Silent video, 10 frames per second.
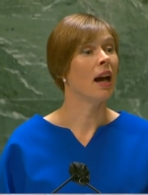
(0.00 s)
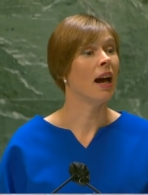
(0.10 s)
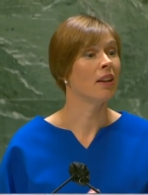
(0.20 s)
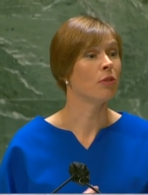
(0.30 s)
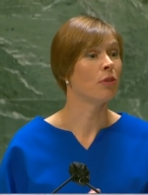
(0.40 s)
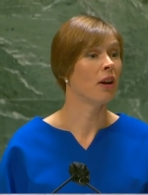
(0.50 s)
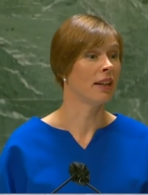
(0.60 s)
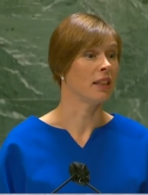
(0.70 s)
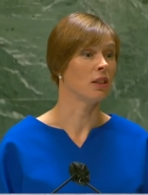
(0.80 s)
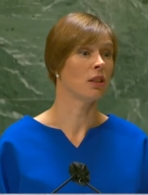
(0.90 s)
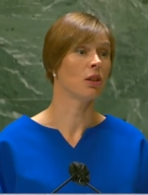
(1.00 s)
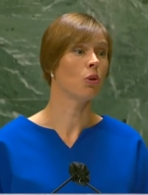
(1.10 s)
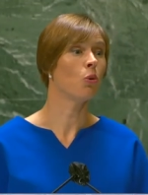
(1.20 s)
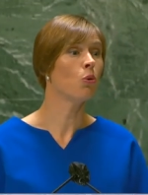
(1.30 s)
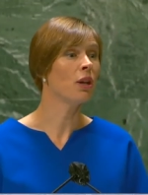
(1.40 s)
and find
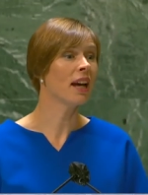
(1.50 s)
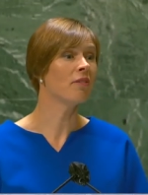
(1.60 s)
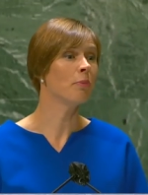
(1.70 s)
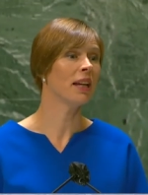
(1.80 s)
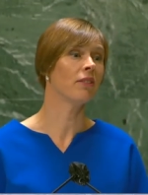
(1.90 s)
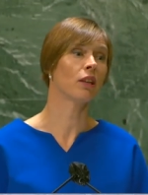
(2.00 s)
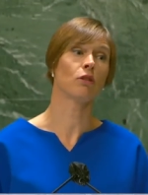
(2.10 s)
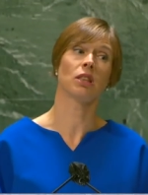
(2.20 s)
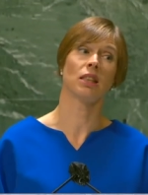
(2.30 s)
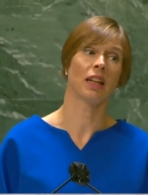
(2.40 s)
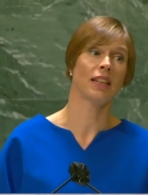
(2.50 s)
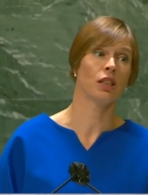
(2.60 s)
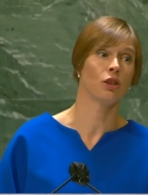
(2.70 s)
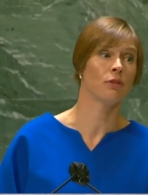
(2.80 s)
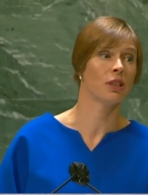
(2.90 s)
we have made the
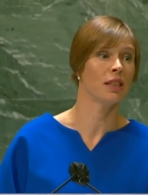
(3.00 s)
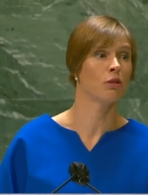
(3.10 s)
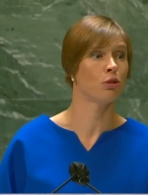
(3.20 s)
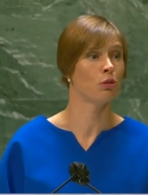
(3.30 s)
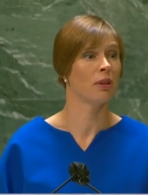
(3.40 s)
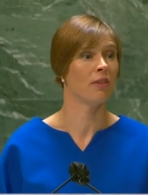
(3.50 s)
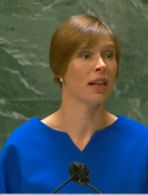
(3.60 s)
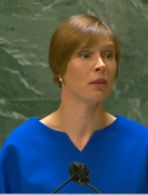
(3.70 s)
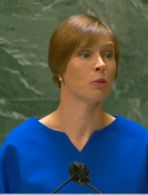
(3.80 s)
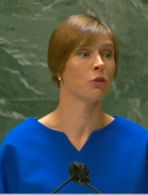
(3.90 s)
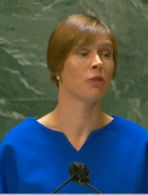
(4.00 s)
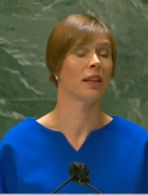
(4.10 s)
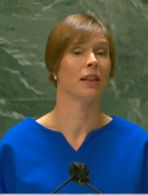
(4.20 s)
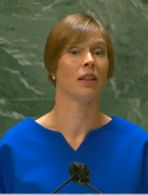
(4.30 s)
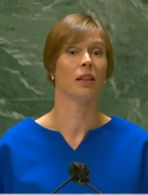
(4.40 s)
concentration of CO2 in the
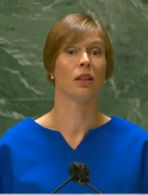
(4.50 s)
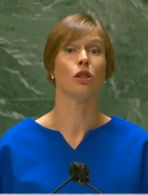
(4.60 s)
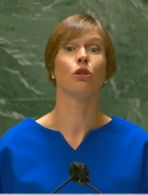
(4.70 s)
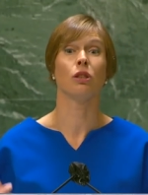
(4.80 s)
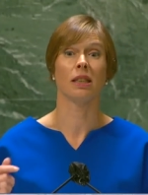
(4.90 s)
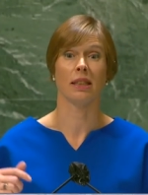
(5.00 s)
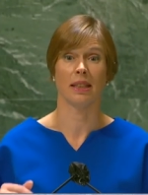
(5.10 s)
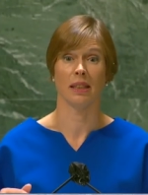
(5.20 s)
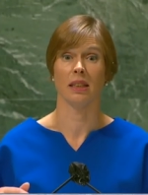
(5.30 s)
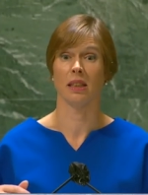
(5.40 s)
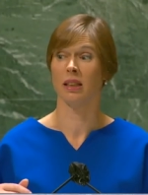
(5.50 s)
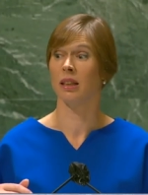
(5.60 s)
atmosphere to descend.